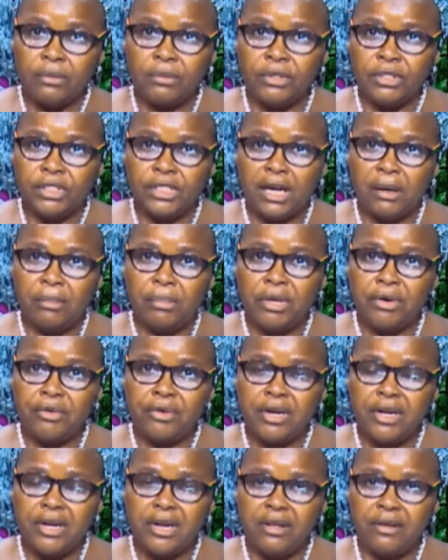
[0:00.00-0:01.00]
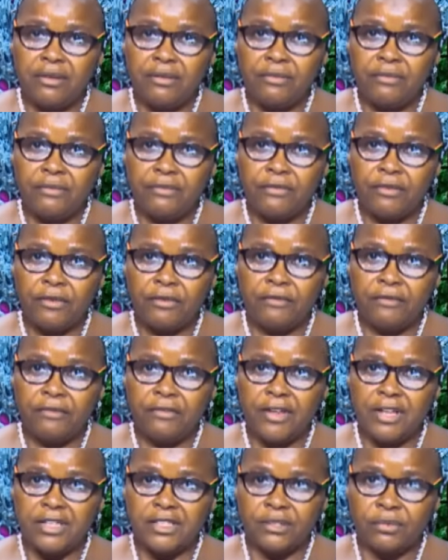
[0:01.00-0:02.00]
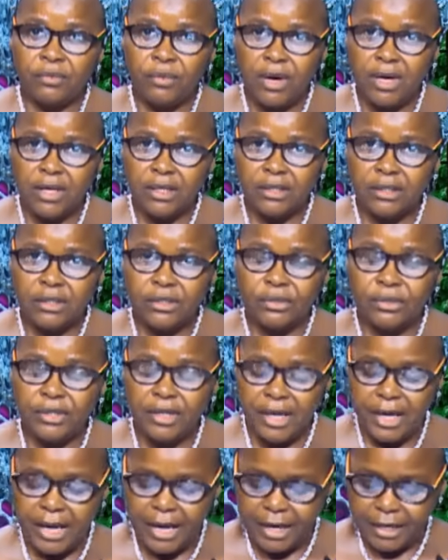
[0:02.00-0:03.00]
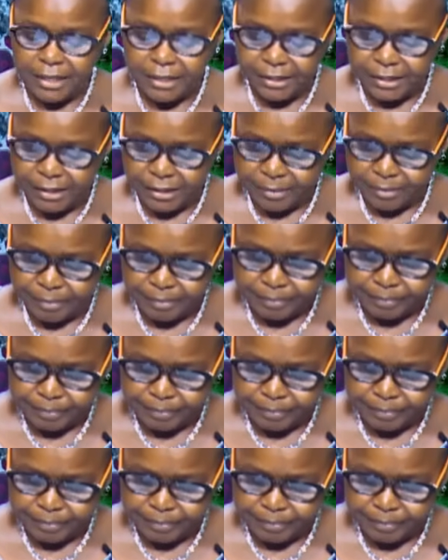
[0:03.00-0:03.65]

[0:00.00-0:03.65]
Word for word: We shall be reading from verse 1 to the end.